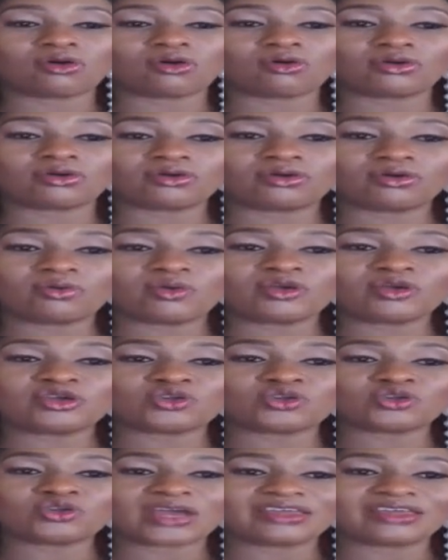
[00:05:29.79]
Google will
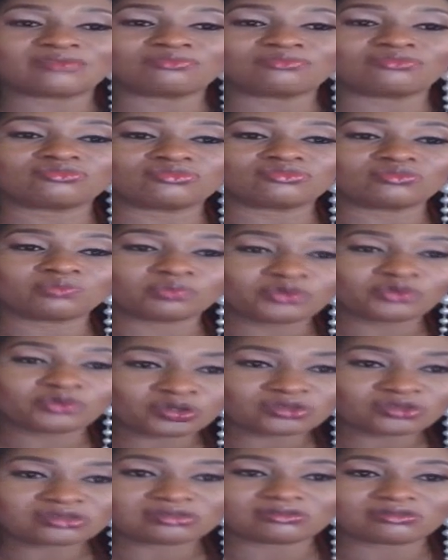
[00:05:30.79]
usually
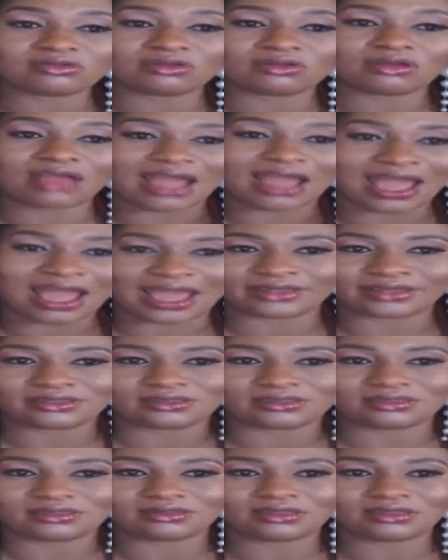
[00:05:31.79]
use AND